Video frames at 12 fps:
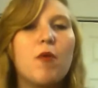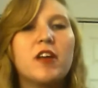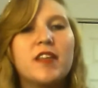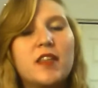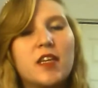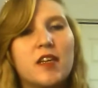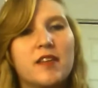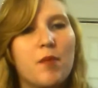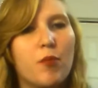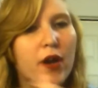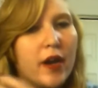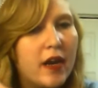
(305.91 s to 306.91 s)
worked at the
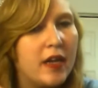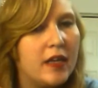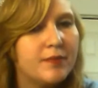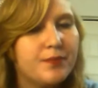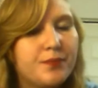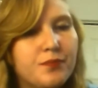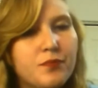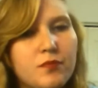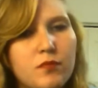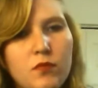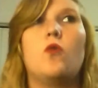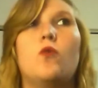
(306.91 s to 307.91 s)
Contemporary.
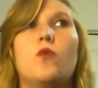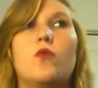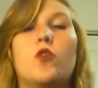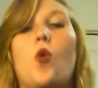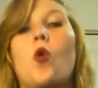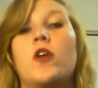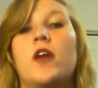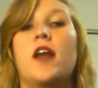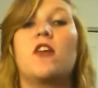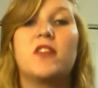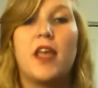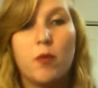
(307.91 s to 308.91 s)
The
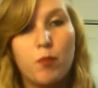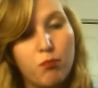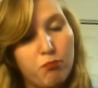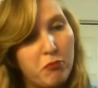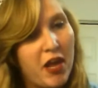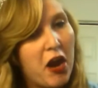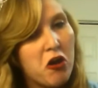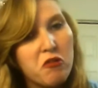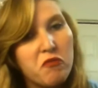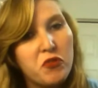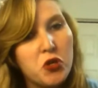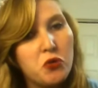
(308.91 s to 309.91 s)
coordinators take care
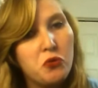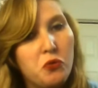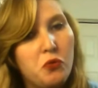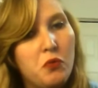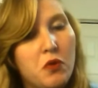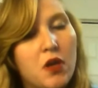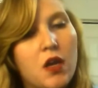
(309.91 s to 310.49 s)
of you.